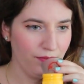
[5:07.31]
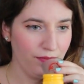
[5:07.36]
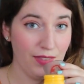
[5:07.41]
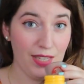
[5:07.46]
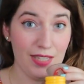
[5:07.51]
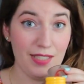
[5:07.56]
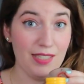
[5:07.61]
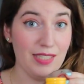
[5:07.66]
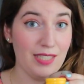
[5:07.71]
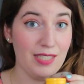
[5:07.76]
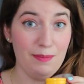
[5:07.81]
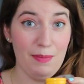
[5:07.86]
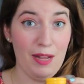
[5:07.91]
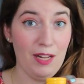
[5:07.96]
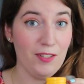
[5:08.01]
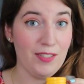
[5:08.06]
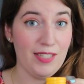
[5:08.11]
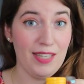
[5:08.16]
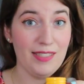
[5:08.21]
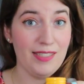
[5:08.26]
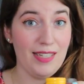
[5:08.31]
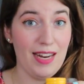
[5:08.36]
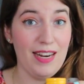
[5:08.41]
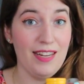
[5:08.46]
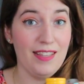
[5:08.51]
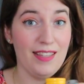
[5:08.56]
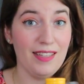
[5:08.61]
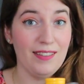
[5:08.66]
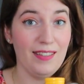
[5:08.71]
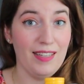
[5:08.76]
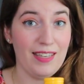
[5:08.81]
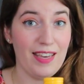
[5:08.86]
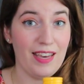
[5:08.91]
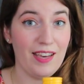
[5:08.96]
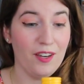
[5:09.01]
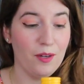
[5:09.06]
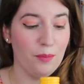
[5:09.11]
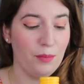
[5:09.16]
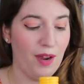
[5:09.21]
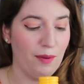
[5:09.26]
Doesn't smell or taste anything like
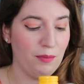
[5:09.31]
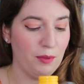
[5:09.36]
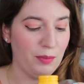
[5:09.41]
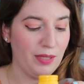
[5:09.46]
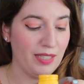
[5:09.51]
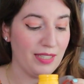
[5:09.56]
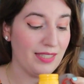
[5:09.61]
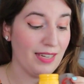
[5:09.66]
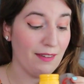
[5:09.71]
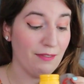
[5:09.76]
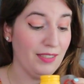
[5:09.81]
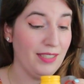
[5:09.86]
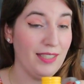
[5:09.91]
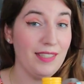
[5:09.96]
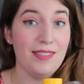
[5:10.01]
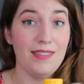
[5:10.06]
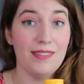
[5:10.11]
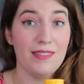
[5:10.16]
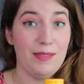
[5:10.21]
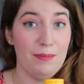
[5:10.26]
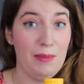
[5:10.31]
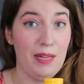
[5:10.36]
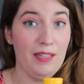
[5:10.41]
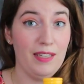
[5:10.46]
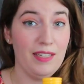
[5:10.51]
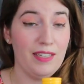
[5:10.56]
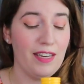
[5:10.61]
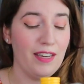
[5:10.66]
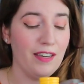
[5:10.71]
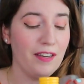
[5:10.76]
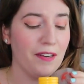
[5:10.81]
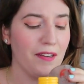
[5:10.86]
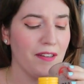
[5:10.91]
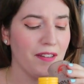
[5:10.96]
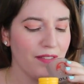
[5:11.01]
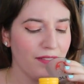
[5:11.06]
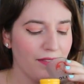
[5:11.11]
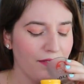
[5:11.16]
Jaeger, probably. Definitely doesn't smell like Jaeger.